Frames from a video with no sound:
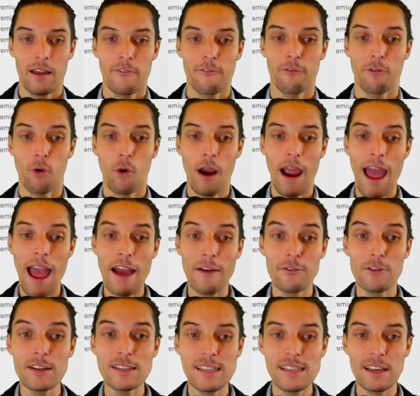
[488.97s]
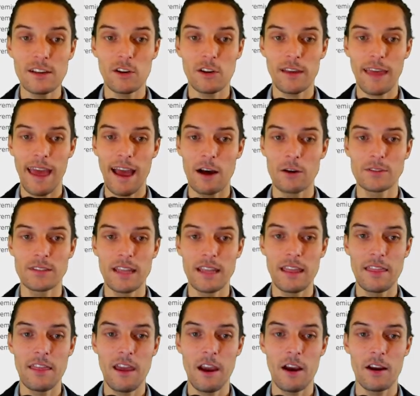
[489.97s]
for every single county,
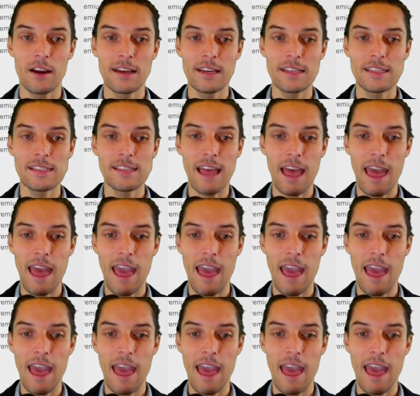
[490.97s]
there is